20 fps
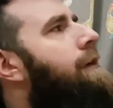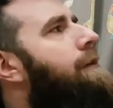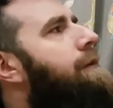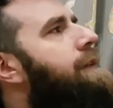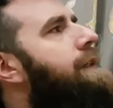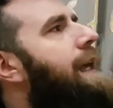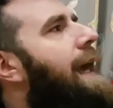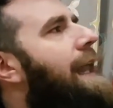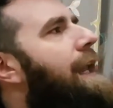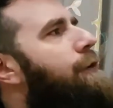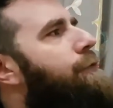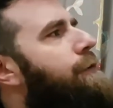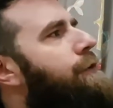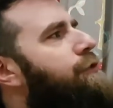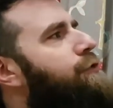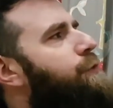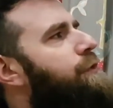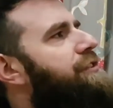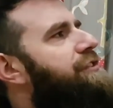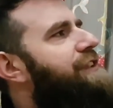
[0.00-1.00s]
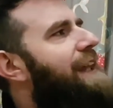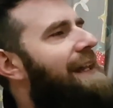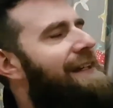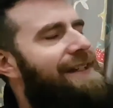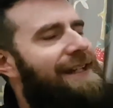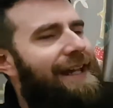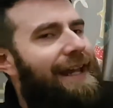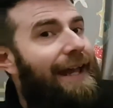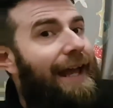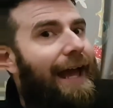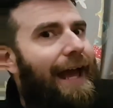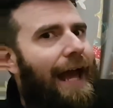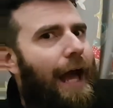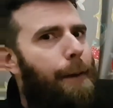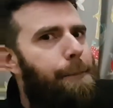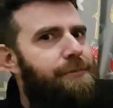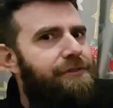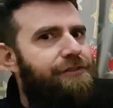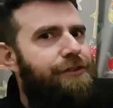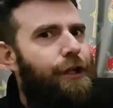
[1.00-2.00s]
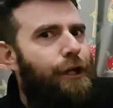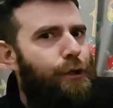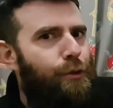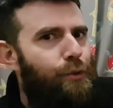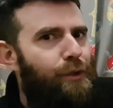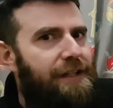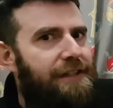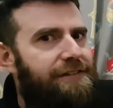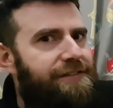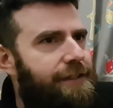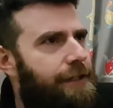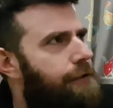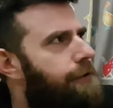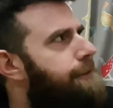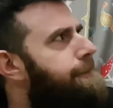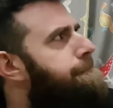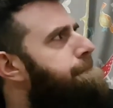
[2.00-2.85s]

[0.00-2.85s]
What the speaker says: The elephants were standing absolutely still.